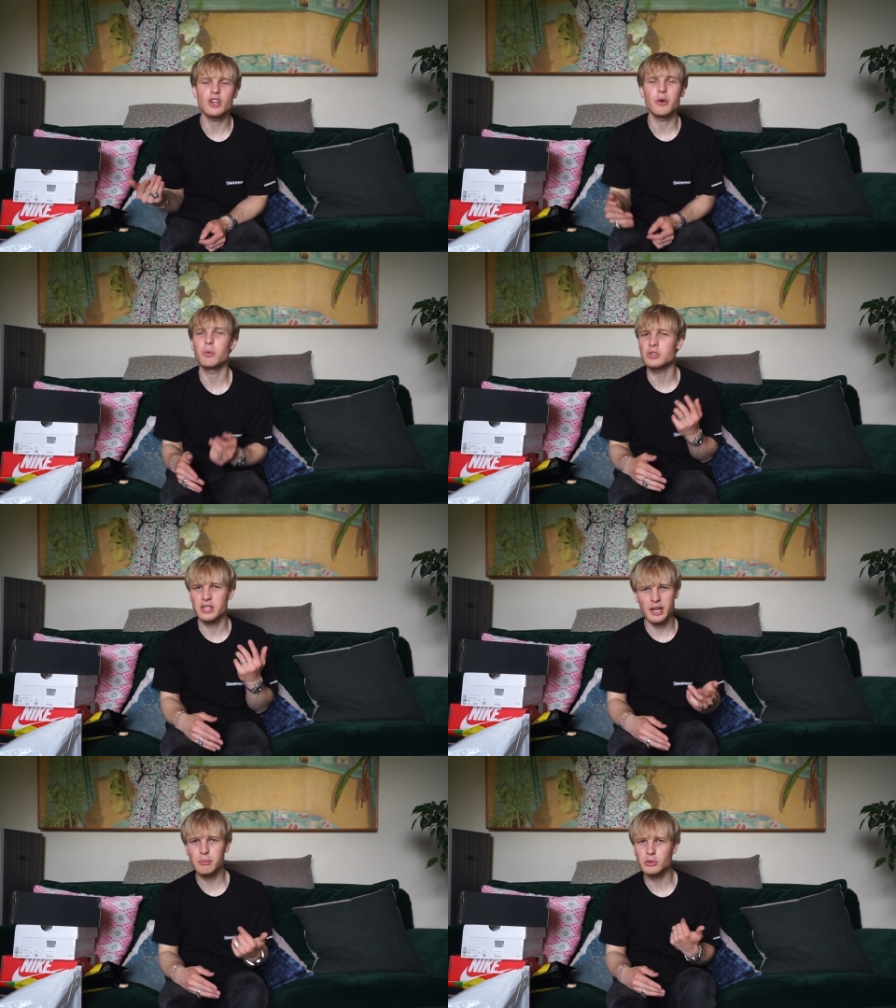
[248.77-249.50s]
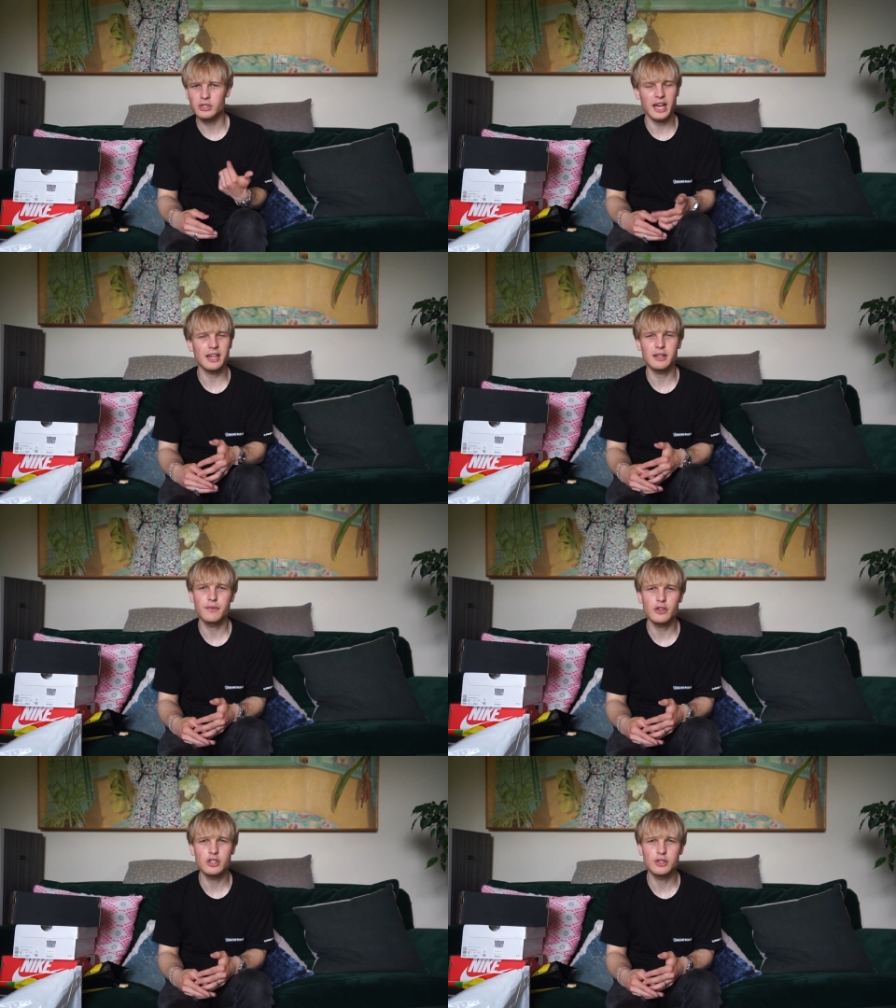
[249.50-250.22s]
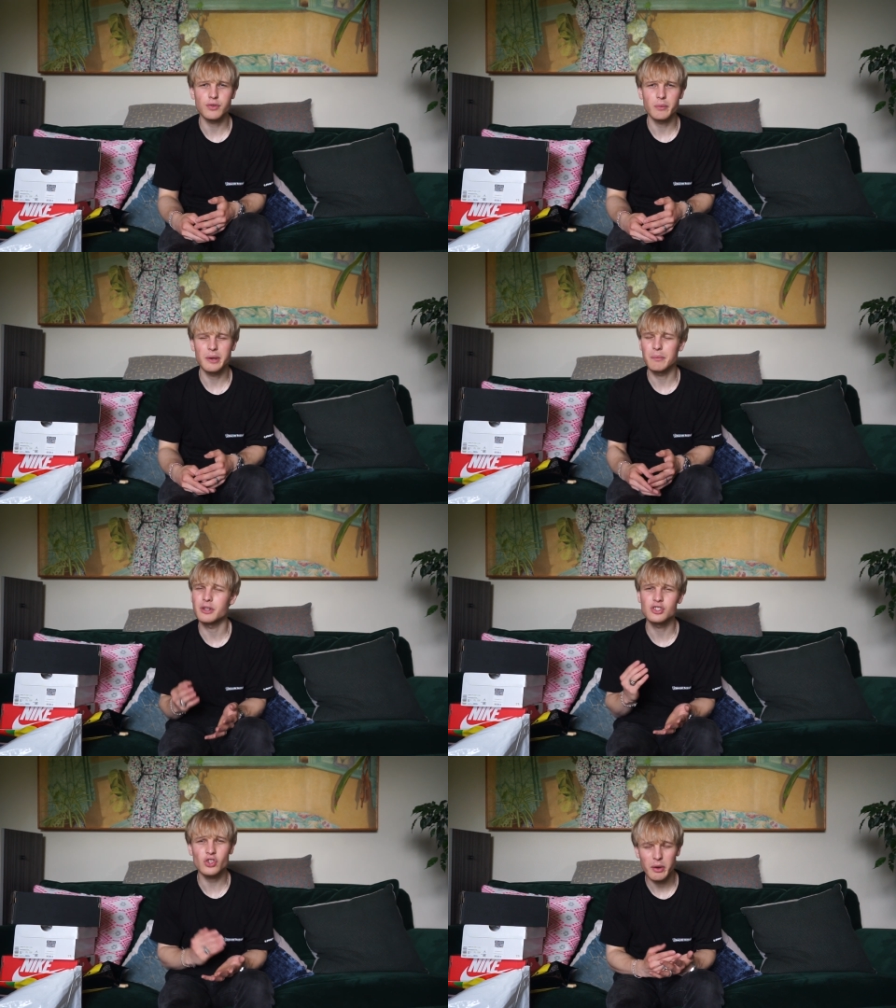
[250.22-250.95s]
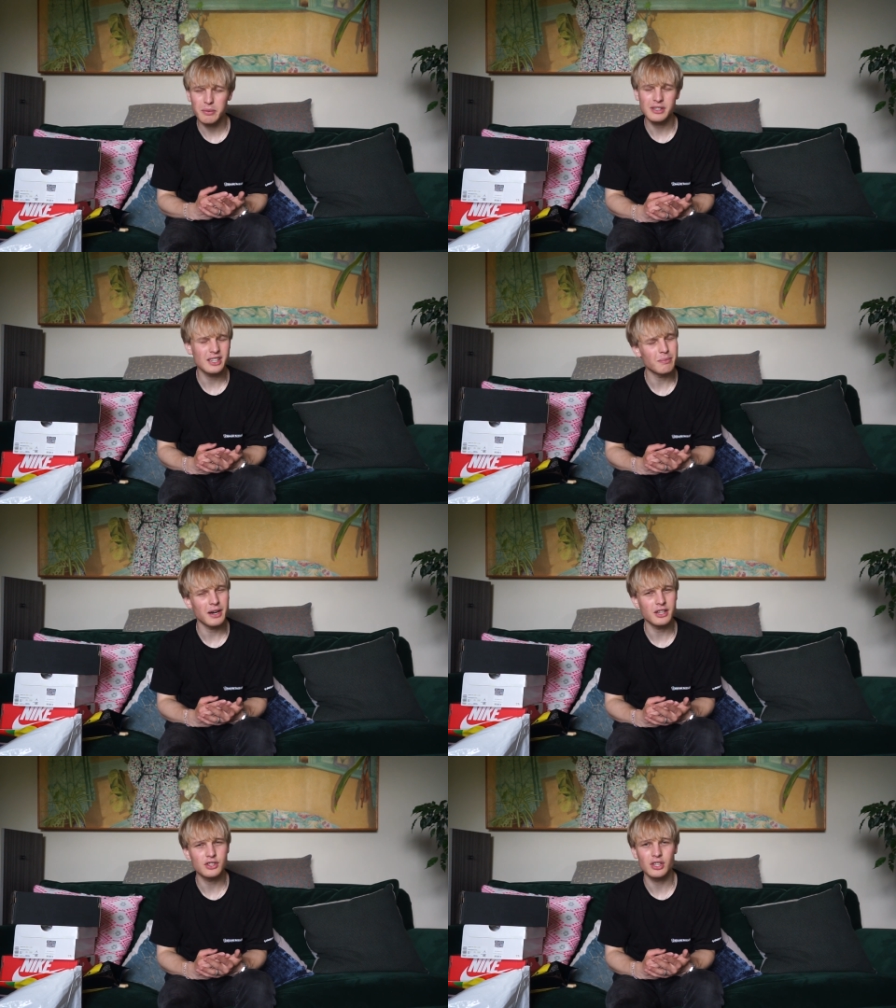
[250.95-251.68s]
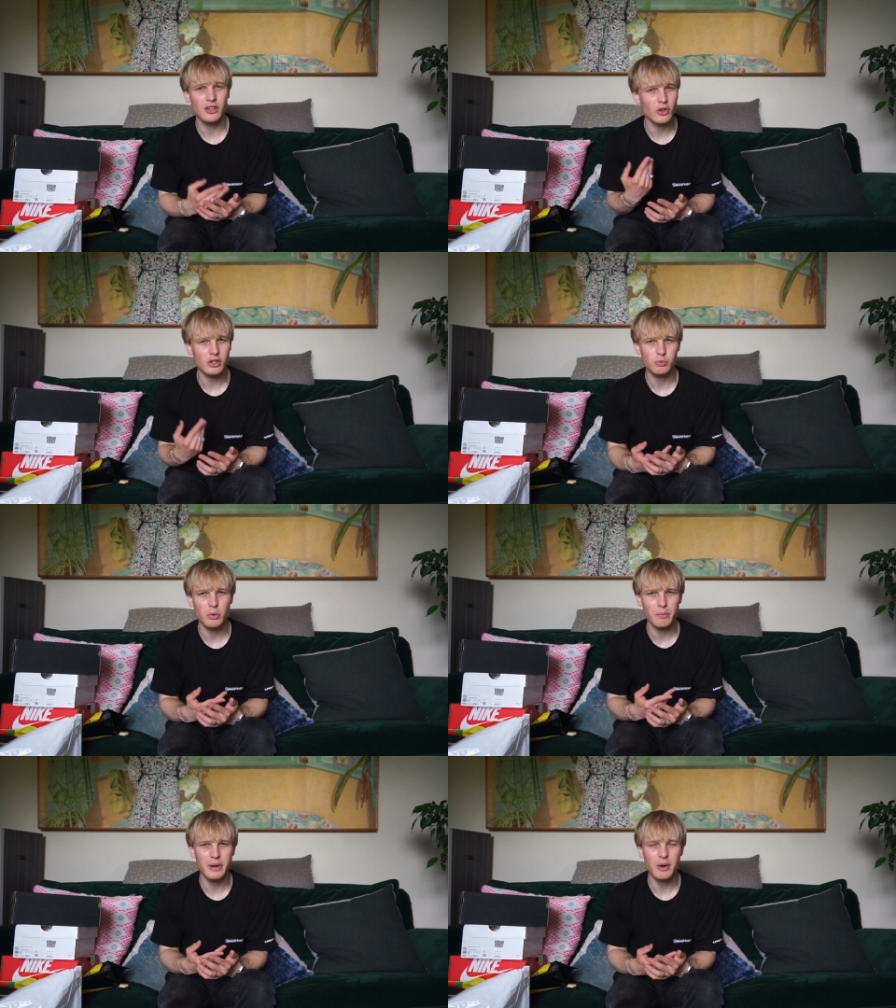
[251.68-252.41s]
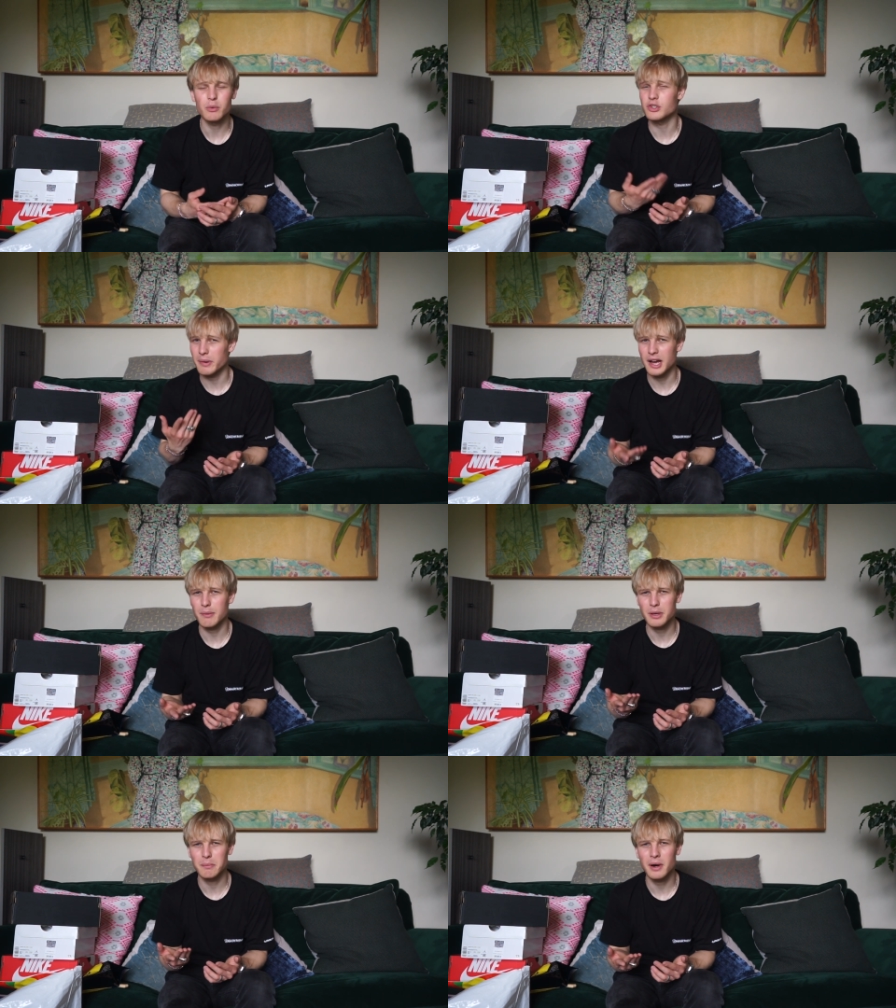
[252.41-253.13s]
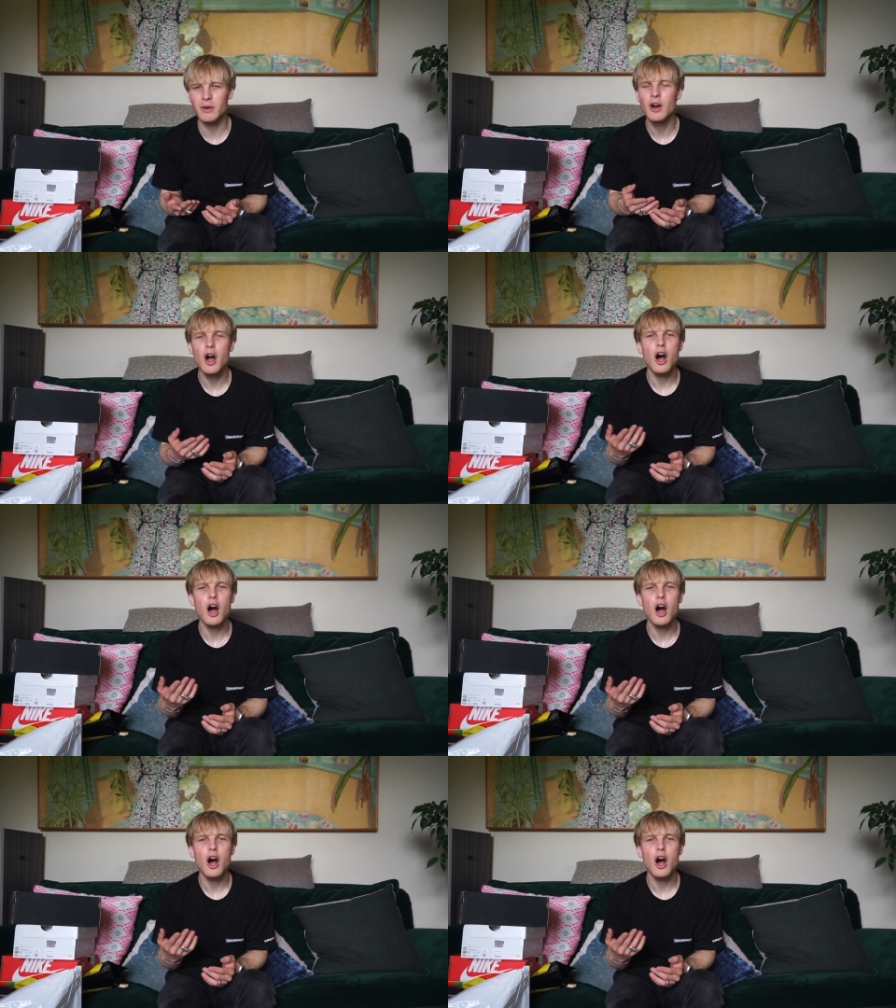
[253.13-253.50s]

I wasn't able to get any footage from it, but Cyber did manage to secure us one pair, which I'm happy about.